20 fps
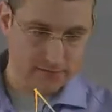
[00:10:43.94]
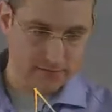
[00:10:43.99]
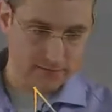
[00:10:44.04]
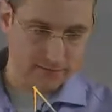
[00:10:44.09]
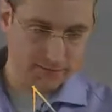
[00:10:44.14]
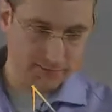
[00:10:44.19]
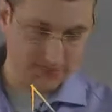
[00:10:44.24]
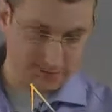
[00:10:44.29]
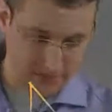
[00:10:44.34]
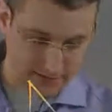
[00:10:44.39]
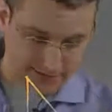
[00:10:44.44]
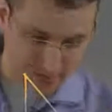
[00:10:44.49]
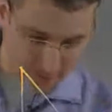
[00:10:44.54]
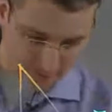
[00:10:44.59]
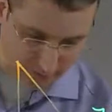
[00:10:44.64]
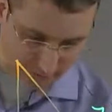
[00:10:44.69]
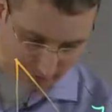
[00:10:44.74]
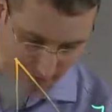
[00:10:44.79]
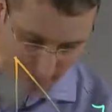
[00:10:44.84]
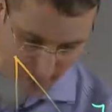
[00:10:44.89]
this is
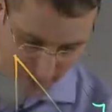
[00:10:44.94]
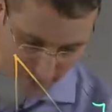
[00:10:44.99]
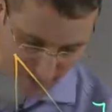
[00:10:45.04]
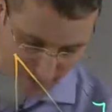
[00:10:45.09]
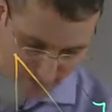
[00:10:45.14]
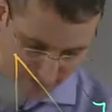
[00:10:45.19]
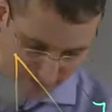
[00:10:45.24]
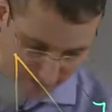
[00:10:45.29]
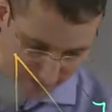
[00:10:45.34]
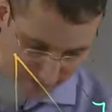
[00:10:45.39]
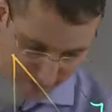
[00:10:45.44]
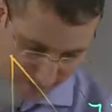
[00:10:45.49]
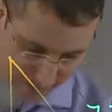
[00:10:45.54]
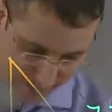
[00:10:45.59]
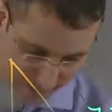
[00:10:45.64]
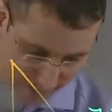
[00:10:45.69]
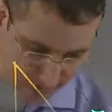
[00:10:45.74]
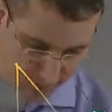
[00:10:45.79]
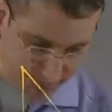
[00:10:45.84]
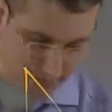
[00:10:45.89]
scri minus,
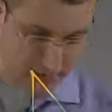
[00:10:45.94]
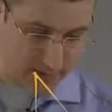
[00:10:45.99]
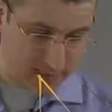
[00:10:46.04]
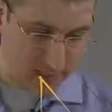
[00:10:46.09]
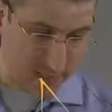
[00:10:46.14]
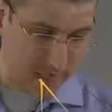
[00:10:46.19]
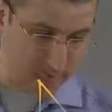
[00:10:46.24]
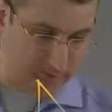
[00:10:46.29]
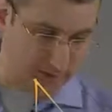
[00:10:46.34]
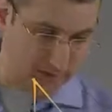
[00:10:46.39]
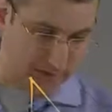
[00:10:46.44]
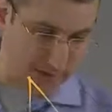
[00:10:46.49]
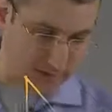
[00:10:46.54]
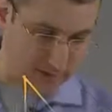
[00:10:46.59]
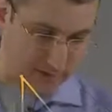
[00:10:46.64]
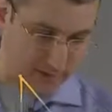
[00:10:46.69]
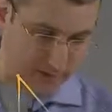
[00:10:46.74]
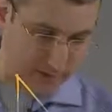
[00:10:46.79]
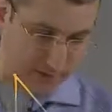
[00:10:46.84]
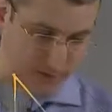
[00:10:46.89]
this is
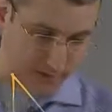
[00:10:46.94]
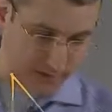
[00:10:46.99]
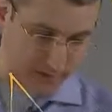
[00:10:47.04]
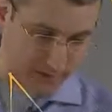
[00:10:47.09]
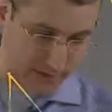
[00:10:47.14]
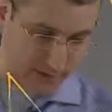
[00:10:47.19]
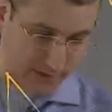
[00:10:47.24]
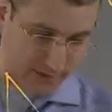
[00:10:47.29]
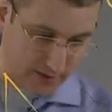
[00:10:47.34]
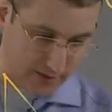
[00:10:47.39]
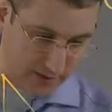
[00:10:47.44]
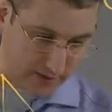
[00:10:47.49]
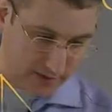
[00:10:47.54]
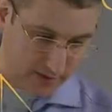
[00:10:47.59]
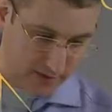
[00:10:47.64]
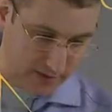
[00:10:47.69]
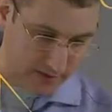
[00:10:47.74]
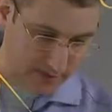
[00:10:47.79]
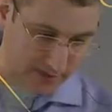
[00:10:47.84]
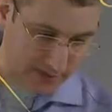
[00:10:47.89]
asymptotic
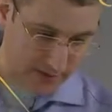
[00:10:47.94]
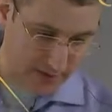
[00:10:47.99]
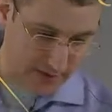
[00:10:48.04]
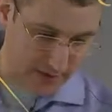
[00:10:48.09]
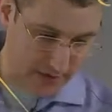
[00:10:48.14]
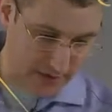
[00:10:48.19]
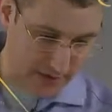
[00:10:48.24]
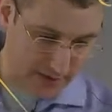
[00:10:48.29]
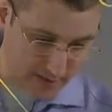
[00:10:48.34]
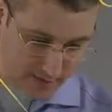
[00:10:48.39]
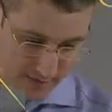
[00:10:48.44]
infinity,